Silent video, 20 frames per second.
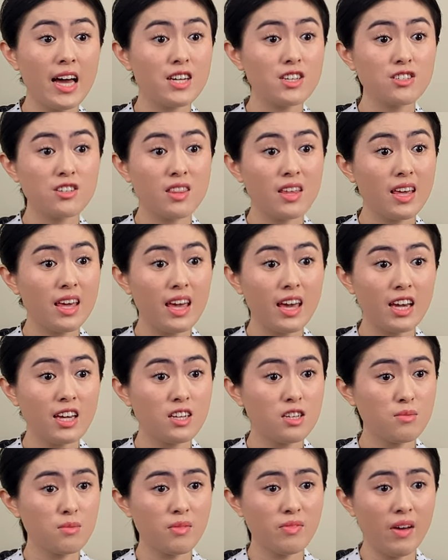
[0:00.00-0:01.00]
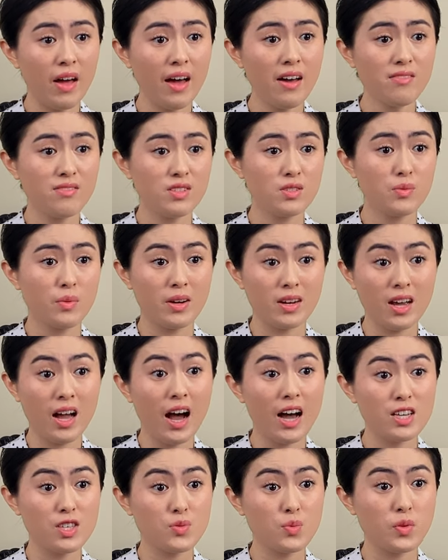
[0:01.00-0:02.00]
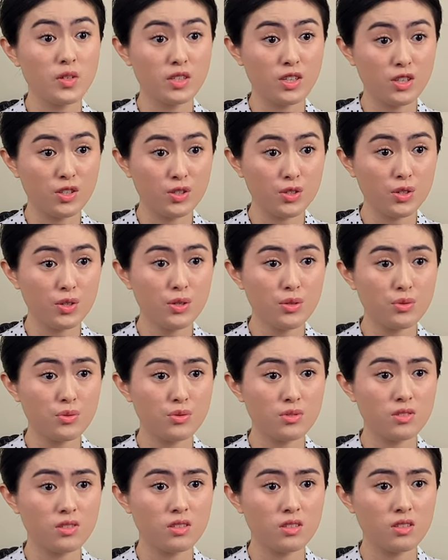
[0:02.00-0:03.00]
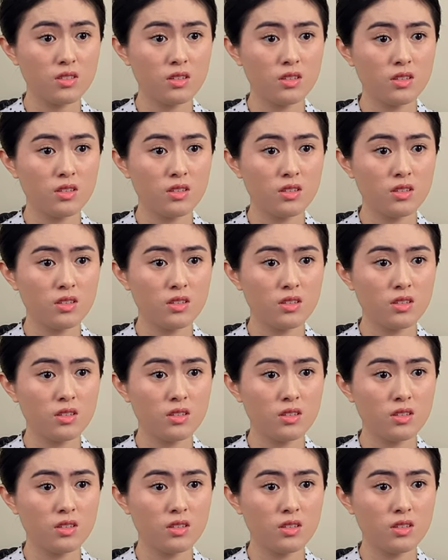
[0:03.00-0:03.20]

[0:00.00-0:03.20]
enter the kingdom of heaven when God's work concludes.